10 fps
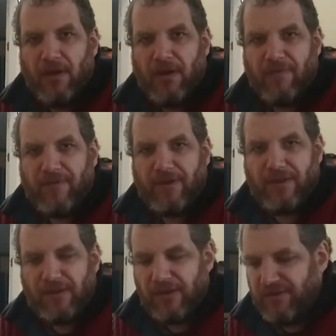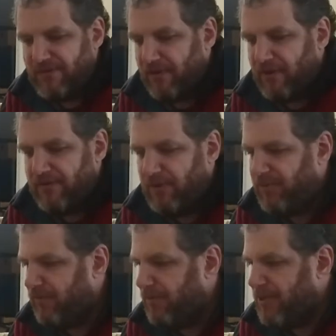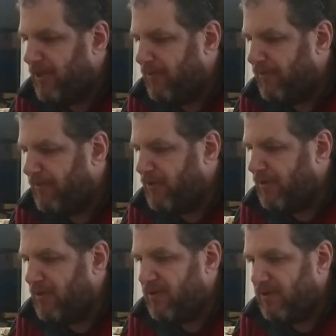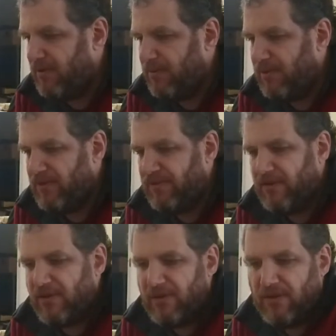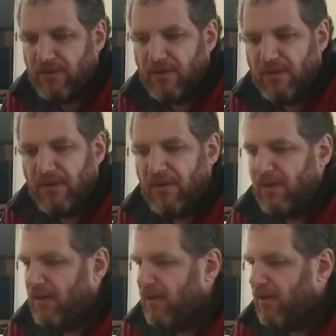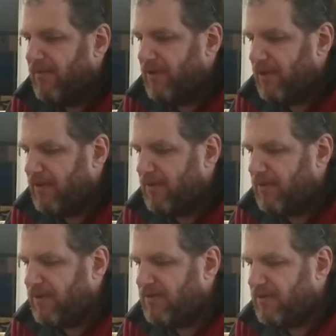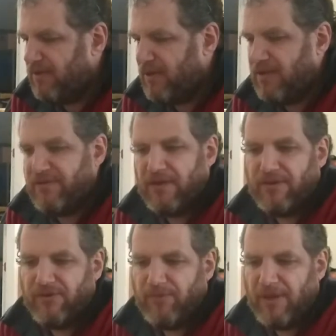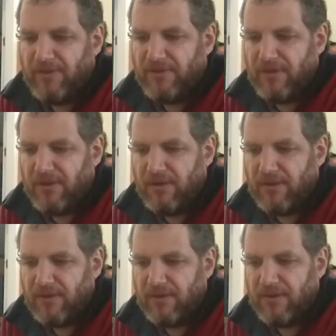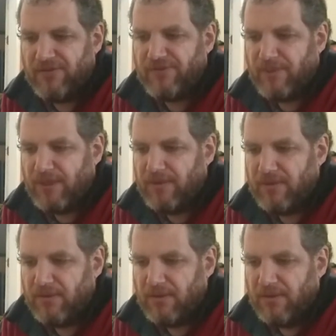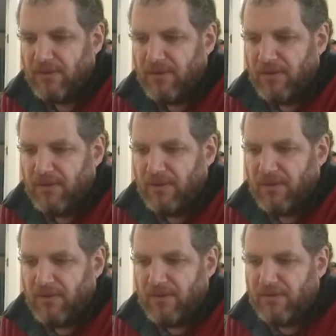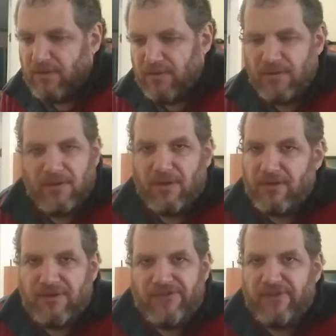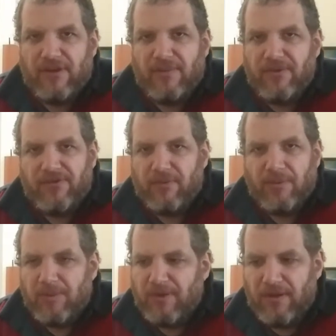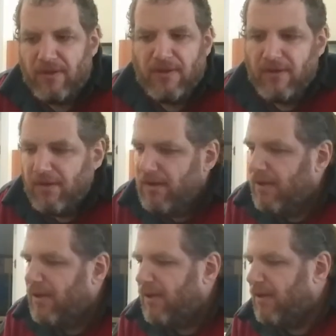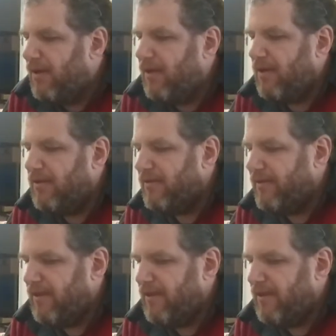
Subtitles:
hopefully these tips will be helpful for you, but for now I need to go take this back to the customer, and I didn't sell on this, remember, and